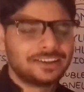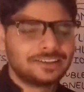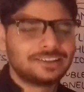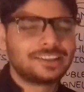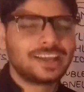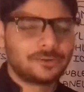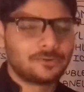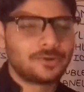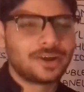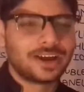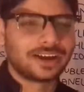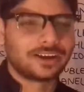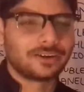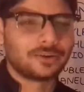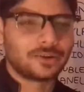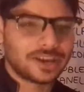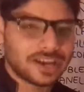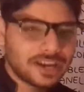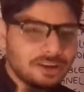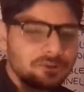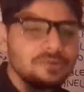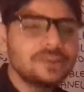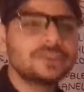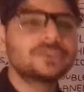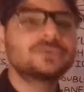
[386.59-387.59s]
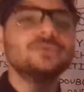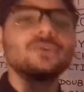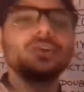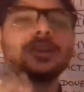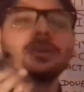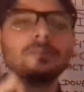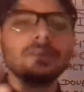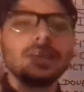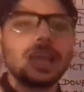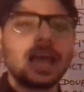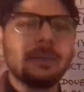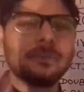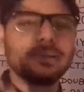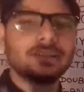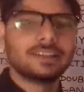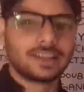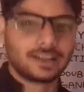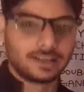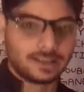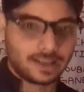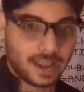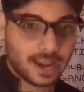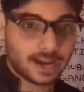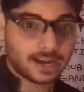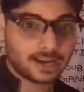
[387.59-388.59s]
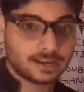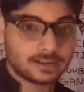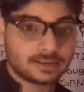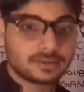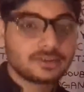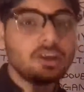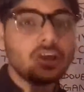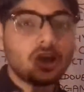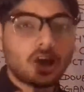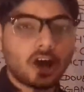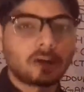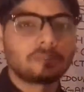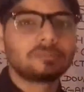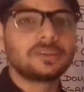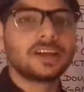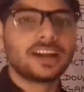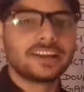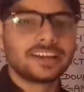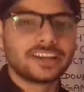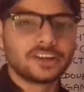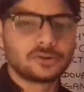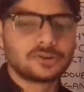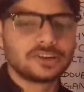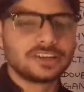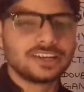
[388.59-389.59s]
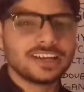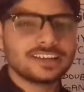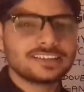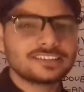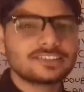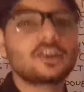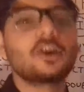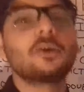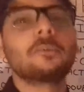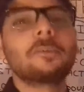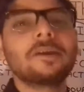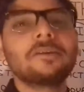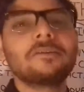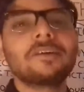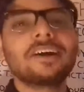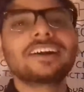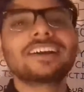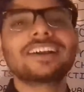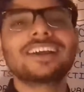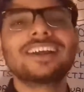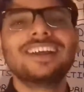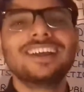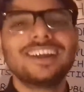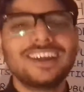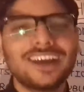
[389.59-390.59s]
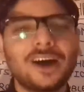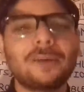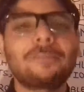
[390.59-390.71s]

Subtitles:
The one in which we will be having the lack of the nucleus. Open what?